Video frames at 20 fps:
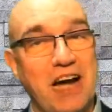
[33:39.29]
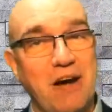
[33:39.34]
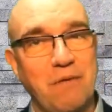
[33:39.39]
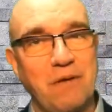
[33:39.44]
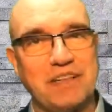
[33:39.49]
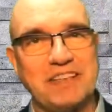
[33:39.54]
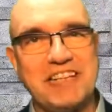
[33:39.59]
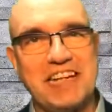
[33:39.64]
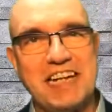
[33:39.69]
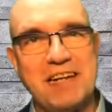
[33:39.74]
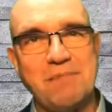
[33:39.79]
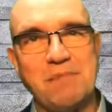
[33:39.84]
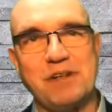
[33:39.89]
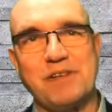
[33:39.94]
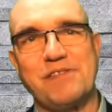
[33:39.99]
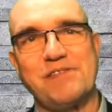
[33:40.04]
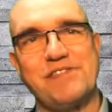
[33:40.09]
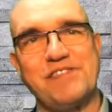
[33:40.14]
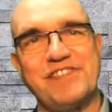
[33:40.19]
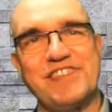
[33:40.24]
Our team
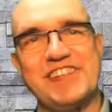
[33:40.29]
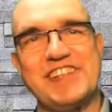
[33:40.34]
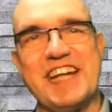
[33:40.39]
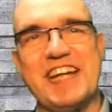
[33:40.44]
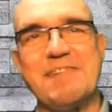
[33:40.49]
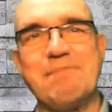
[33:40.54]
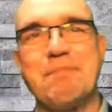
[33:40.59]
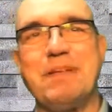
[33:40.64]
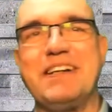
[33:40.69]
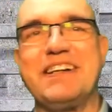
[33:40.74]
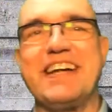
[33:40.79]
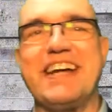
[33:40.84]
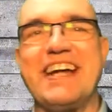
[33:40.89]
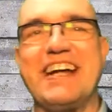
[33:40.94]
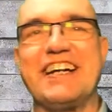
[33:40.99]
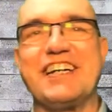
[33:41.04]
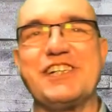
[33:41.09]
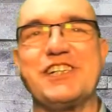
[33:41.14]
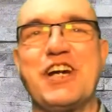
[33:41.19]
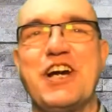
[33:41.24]
of SEN Builder
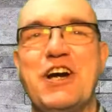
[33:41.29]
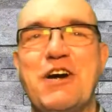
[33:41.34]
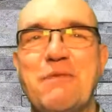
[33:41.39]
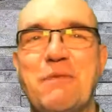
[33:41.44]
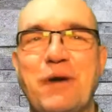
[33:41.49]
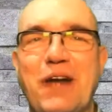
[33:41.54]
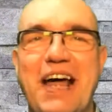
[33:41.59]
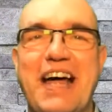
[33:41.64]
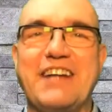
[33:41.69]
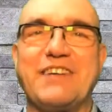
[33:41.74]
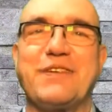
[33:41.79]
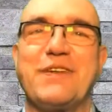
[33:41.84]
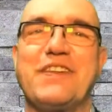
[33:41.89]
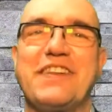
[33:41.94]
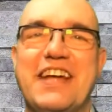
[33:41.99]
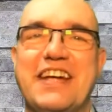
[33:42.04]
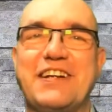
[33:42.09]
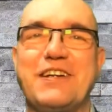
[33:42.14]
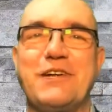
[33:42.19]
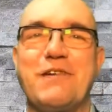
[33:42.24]
English would like to
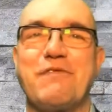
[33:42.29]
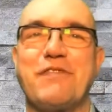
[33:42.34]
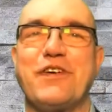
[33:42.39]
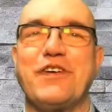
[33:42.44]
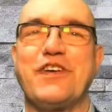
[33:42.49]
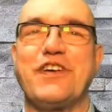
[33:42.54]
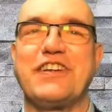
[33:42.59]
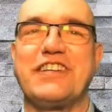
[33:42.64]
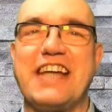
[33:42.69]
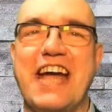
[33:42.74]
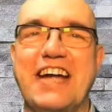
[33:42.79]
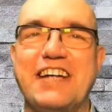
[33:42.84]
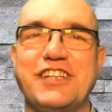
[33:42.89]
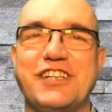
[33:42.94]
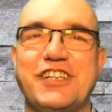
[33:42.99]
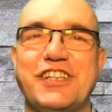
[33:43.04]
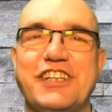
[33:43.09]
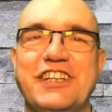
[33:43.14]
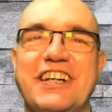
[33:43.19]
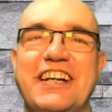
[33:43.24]
thank you for your
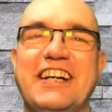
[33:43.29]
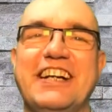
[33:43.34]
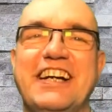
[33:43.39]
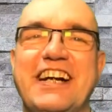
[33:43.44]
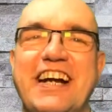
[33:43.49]
attention,